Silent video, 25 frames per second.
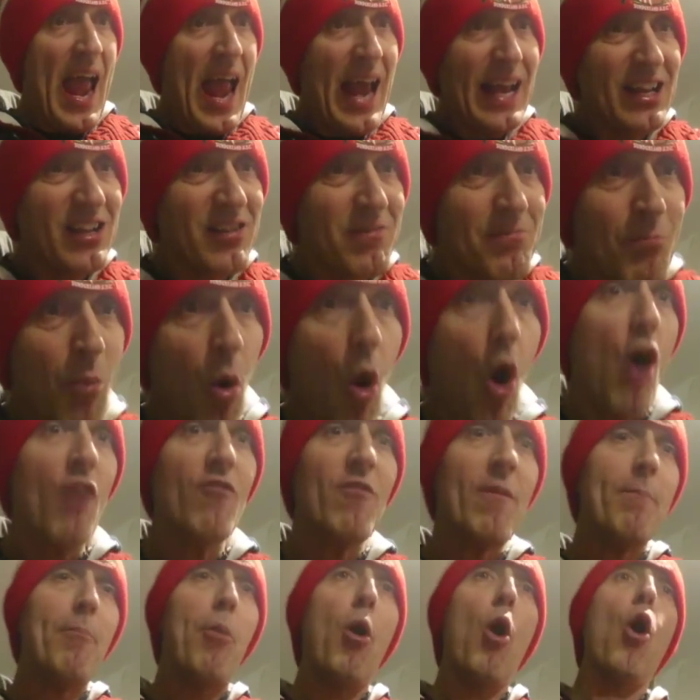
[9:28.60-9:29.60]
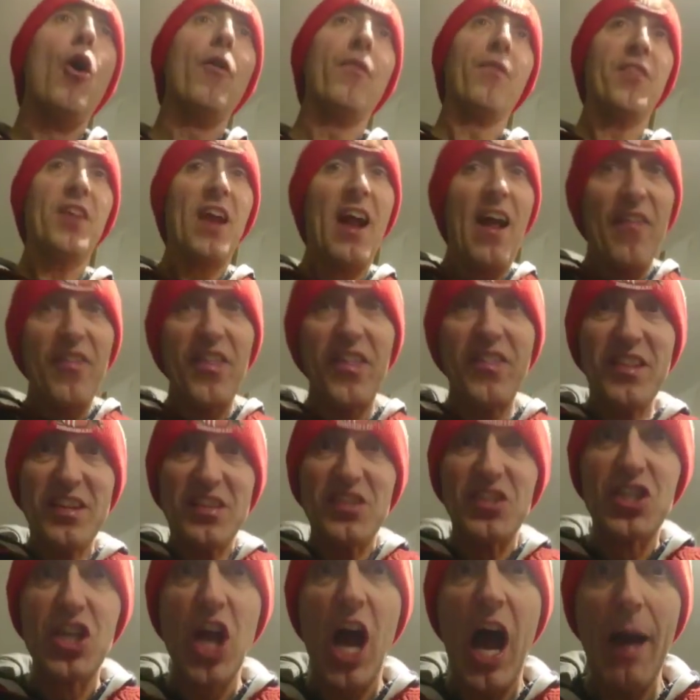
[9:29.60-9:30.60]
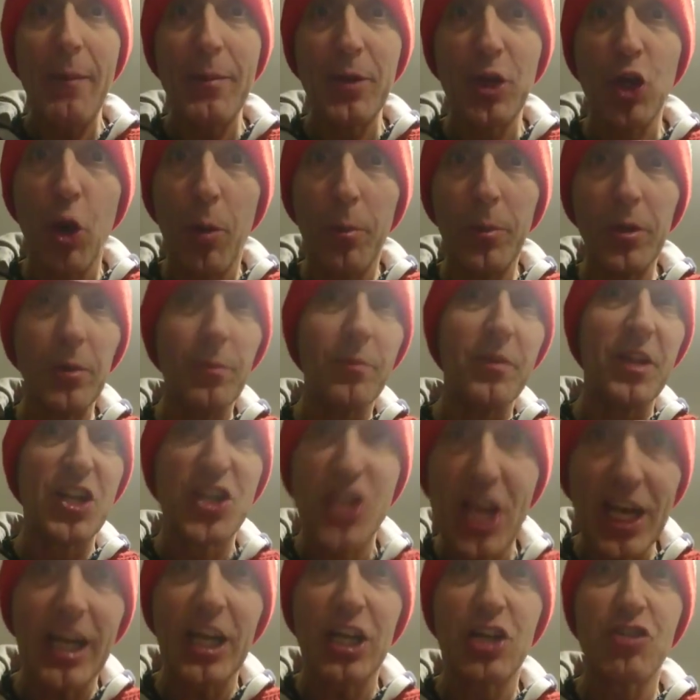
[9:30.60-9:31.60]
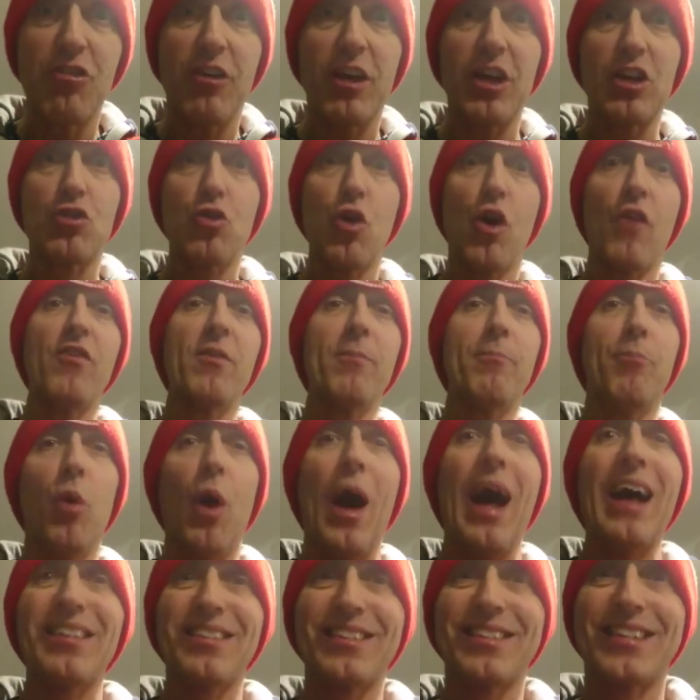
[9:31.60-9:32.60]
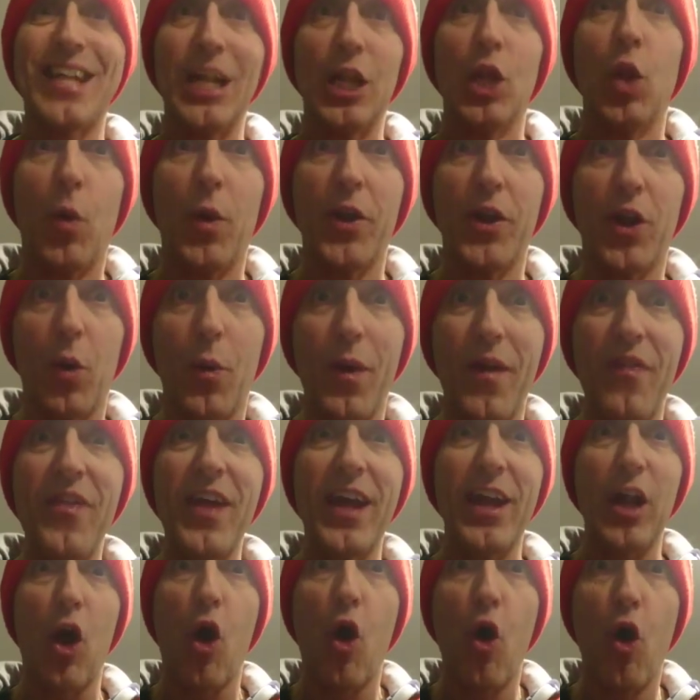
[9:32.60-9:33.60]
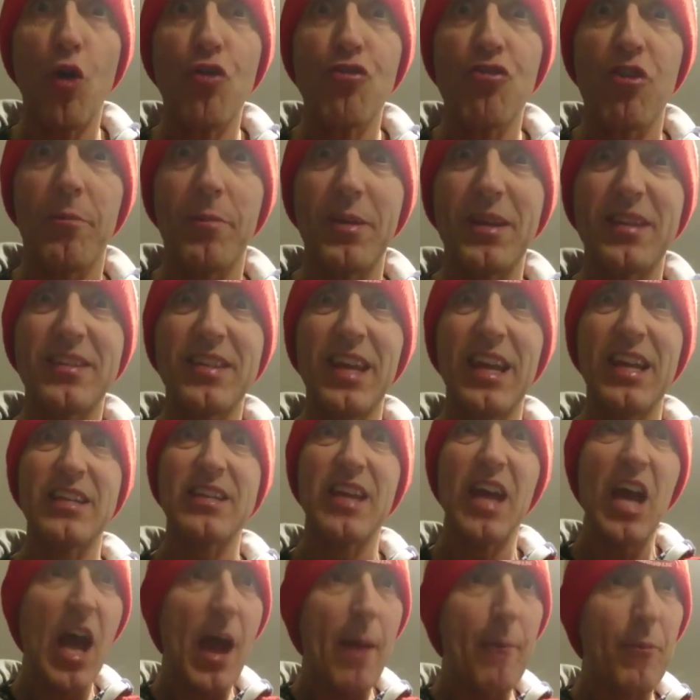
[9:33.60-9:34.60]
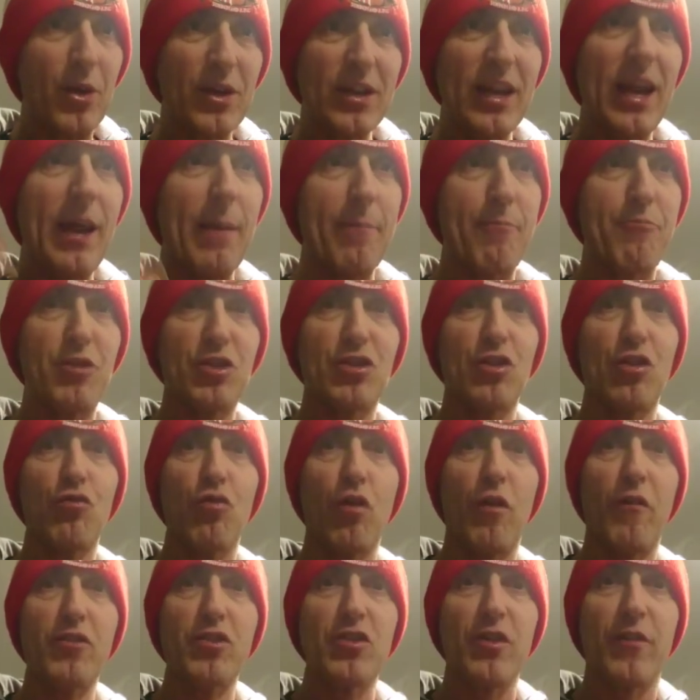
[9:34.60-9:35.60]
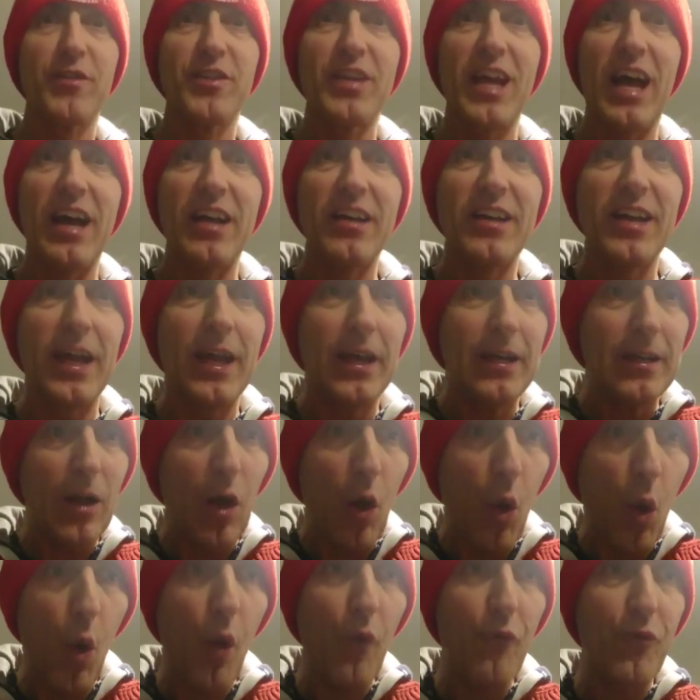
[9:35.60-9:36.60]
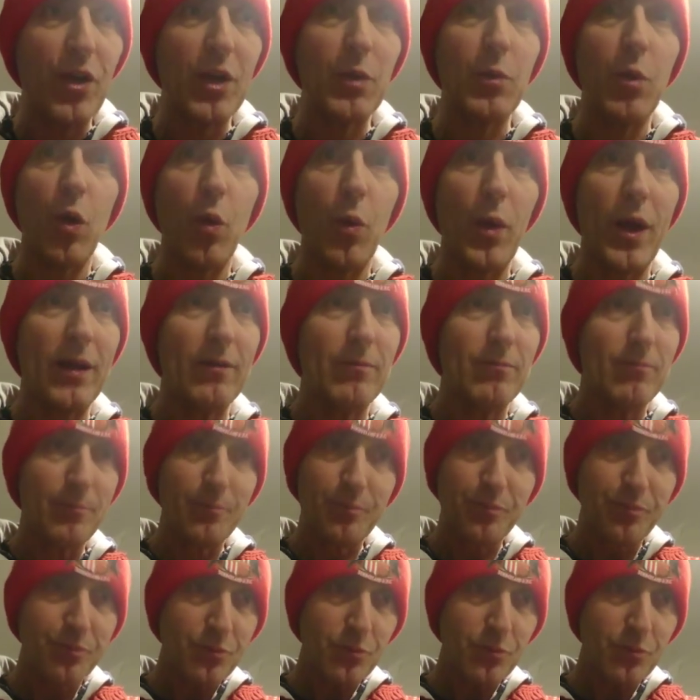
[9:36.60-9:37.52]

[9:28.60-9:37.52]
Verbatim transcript: It is more important than this derby coming up in the Checkatrade Trophy, but I still want to win that 100%. But yeah, Bristol Rovers on Saturday. Hopefully we'll win.